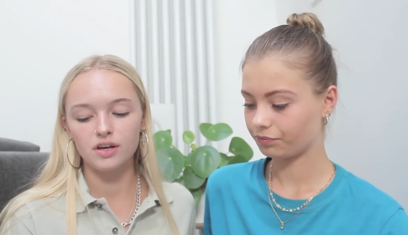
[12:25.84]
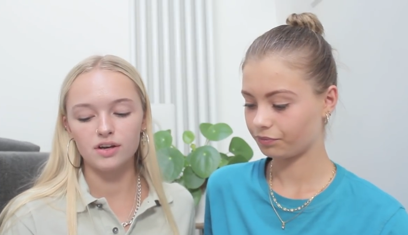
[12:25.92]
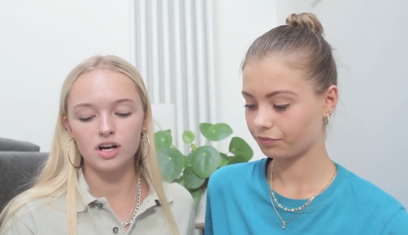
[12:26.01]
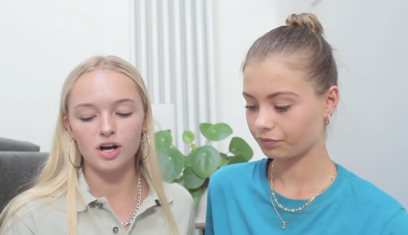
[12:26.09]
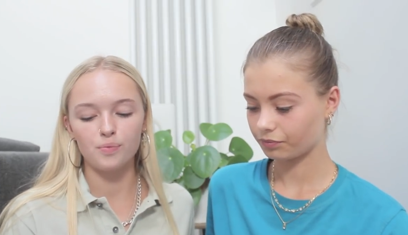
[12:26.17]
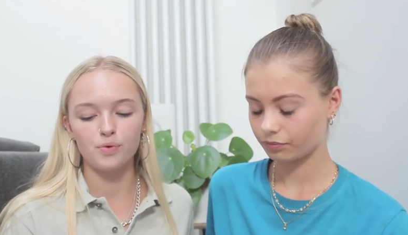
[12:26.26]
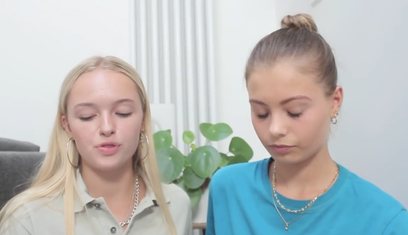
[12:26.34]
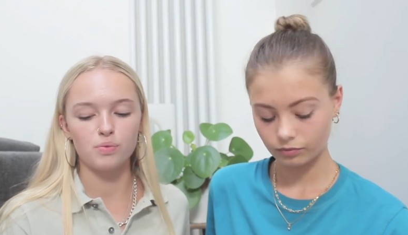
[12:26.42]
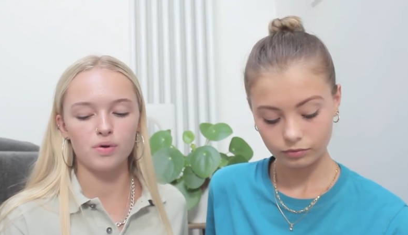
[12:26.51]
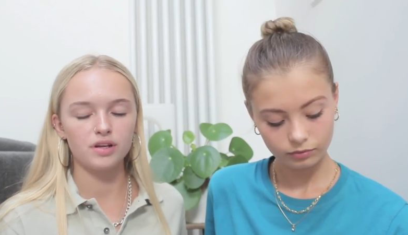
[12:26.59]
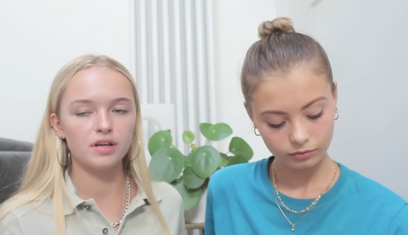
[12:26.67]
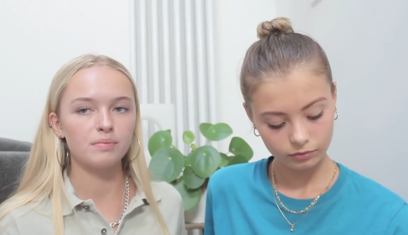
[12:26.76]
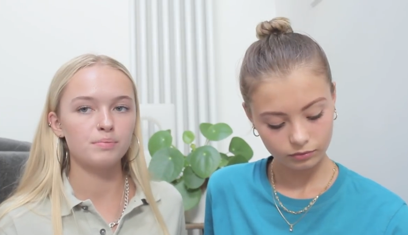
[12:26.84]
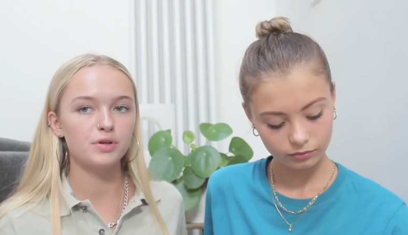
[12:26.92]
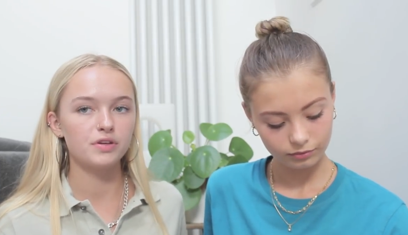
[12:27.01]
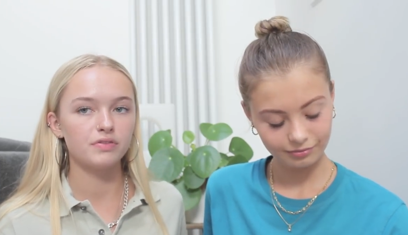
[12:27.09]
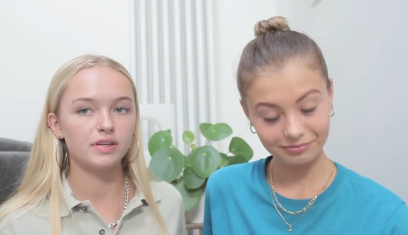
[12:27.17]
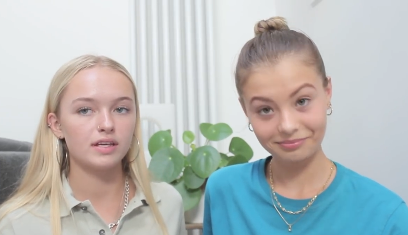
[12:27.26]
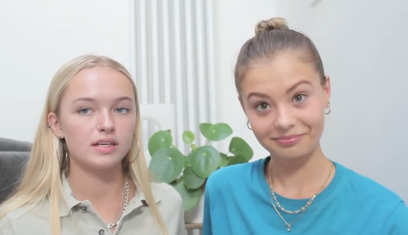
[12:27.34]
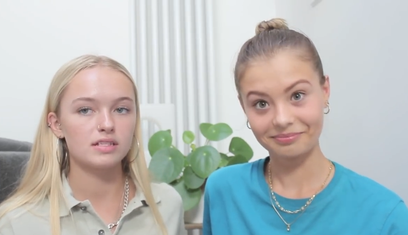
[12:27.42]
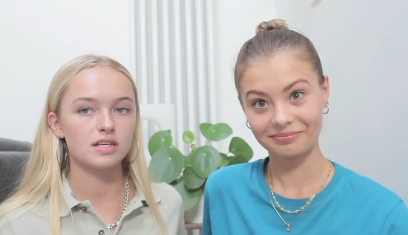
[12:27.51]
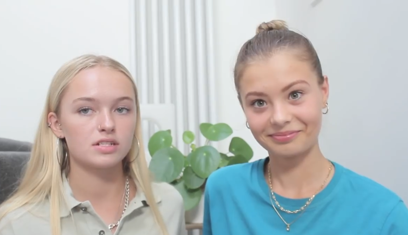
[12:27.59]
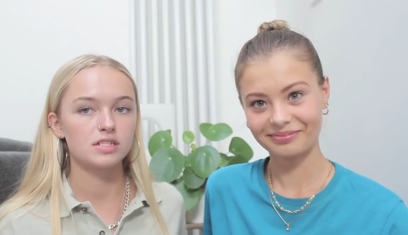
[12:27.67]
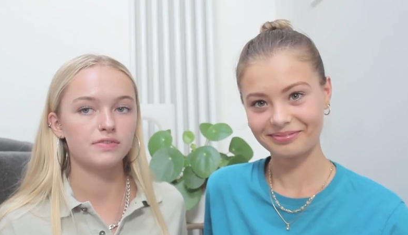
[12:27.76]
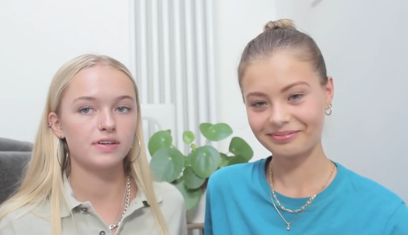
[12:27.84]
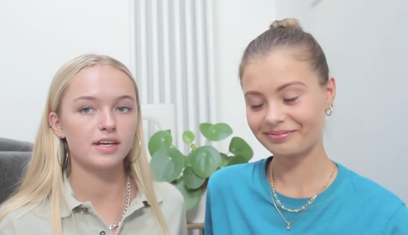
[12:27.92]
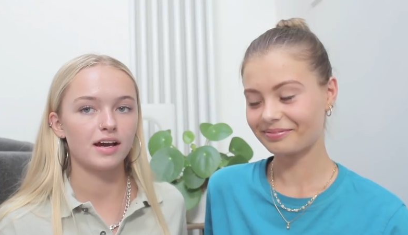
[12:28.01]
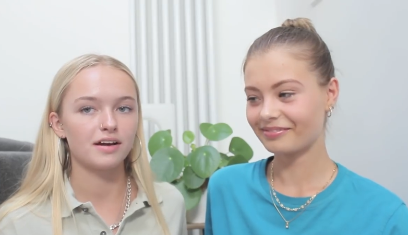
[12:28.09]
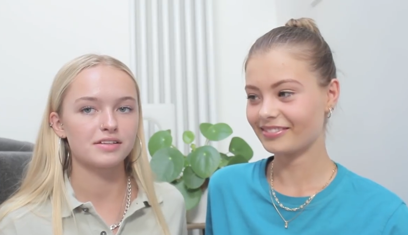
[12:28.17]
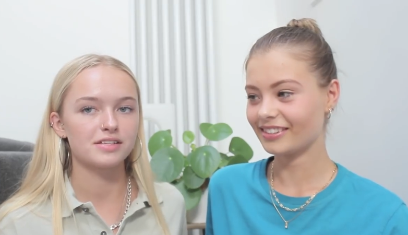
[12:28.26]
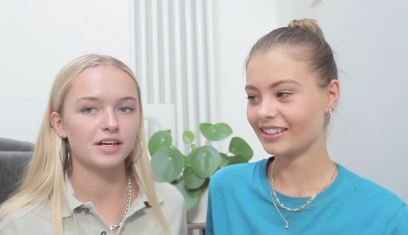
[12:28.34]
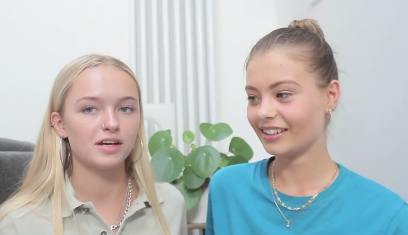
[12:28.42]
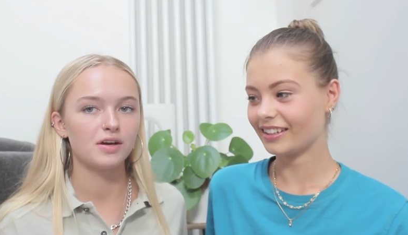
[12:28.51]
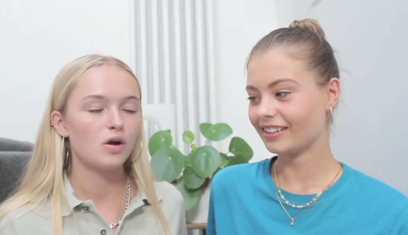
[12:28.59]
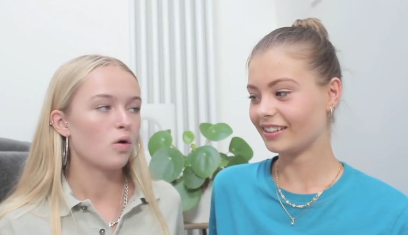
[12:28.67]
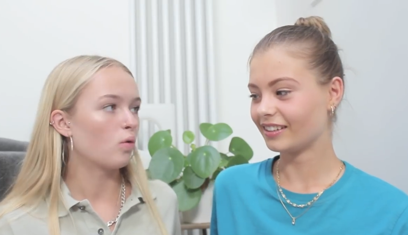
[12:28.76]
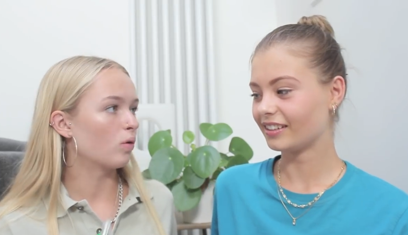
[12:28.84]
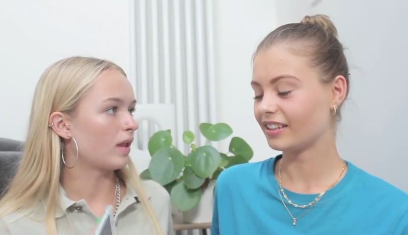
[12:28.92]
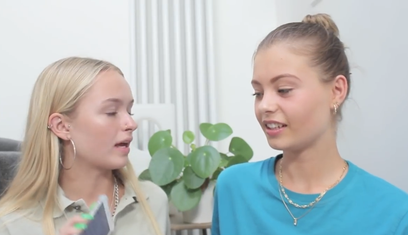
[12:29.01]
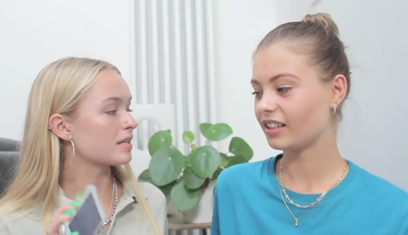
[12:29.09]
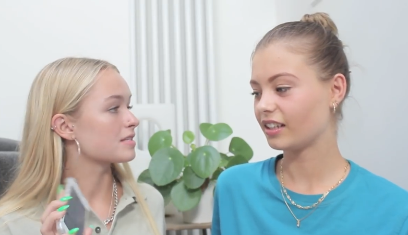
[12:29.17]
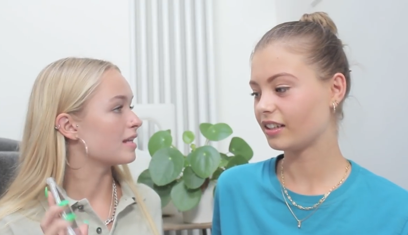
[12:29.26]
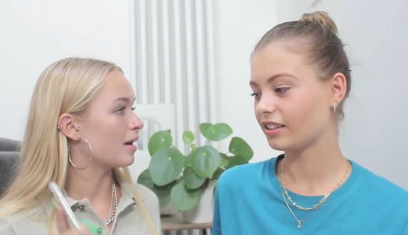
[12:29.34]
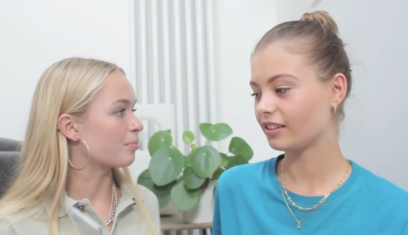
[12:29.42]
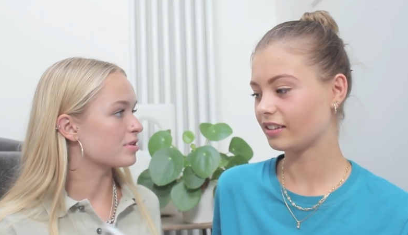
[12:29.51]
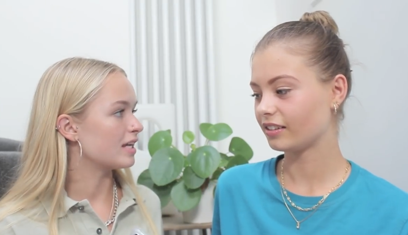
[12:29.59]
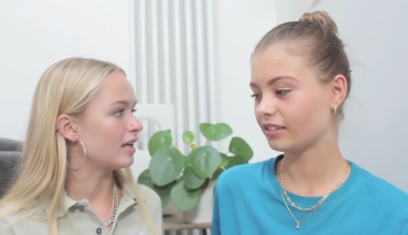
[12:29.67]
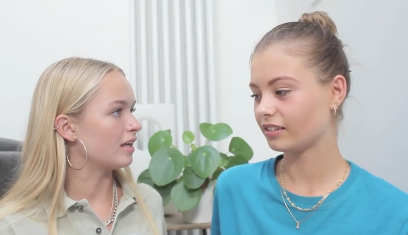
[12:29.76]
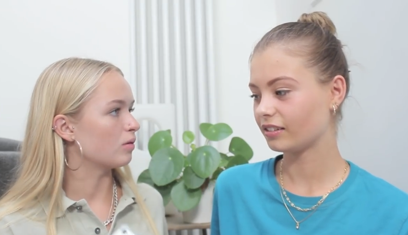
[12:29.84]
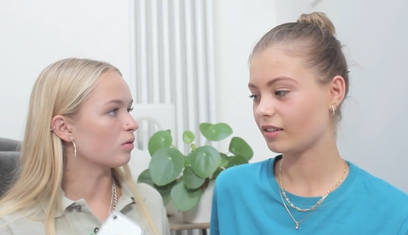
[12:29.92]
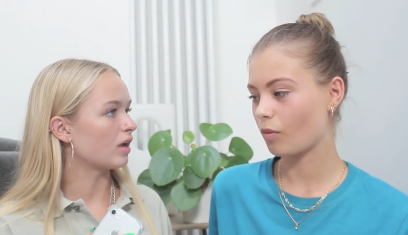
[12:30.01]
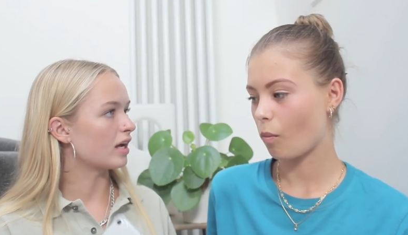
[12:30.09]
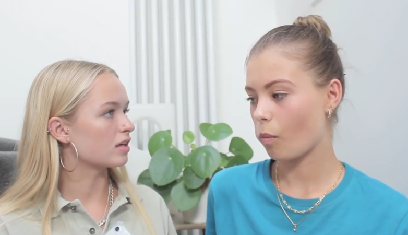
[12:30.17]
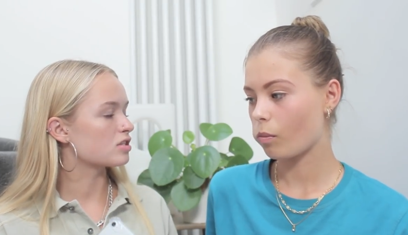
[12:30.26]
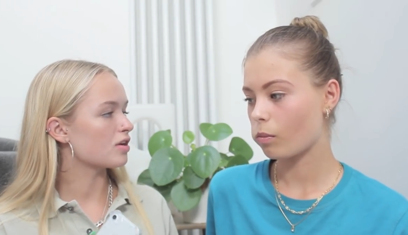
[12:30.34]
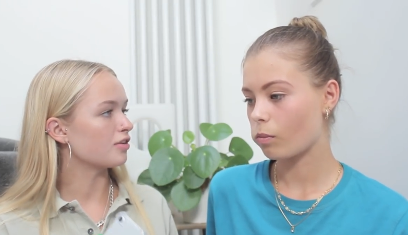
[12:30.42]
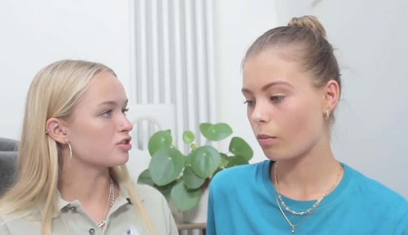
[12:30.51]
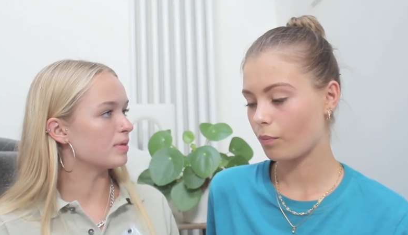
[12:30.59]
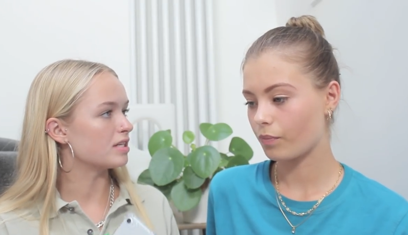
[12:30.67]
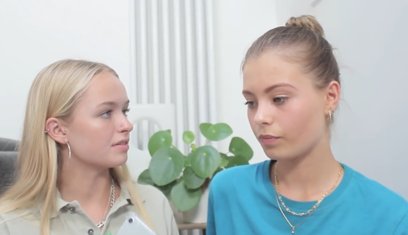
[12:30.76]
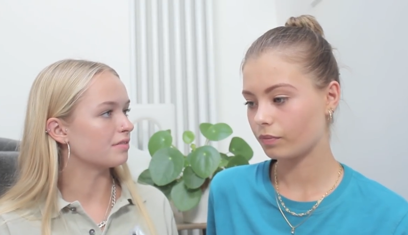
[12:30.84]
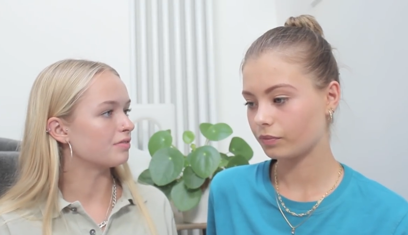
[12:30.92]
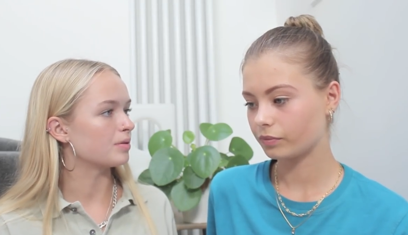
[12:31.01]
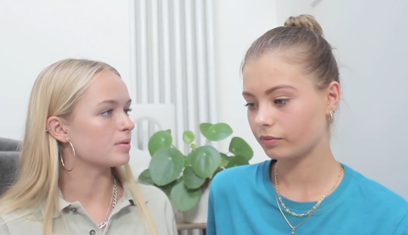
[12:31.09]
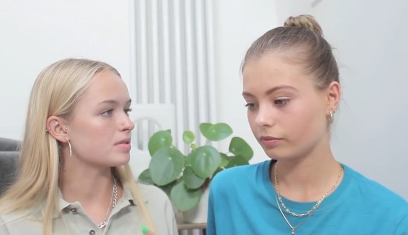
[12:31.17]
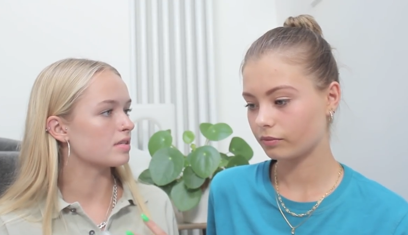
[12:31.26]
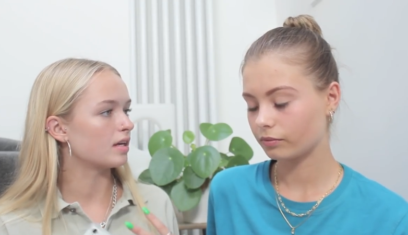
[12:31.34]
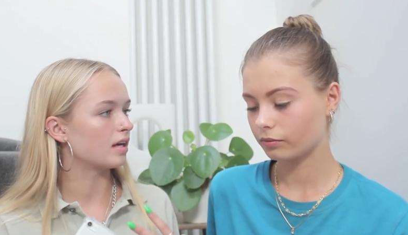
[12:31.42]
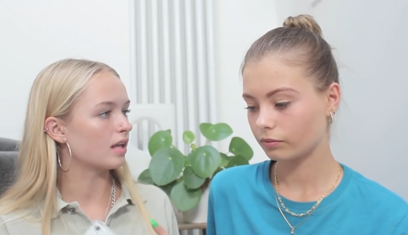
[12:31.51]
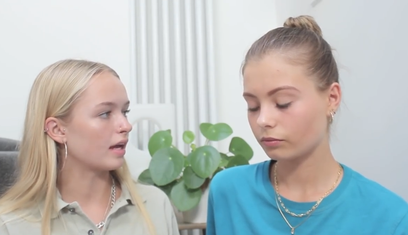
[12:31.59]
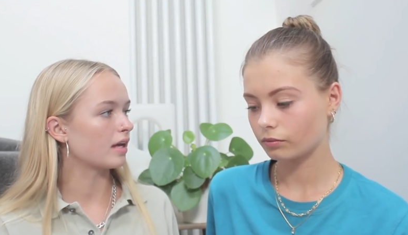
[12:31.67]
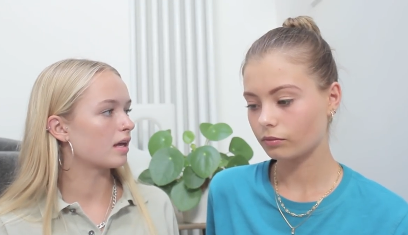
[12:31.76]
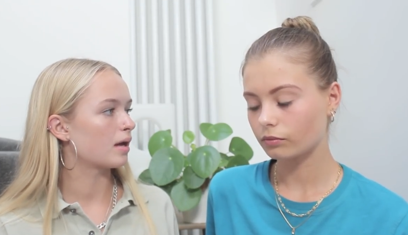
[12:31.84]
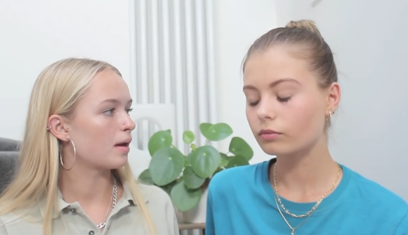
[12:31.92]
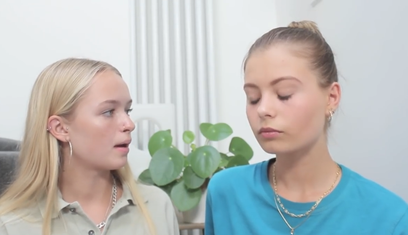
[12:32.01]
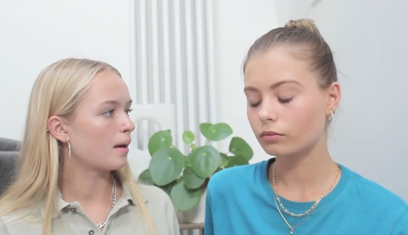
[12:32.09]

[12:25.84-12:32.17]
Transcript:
Speaker 1: hook up with one movie slash T V character or like celebrity or like social media influencer, like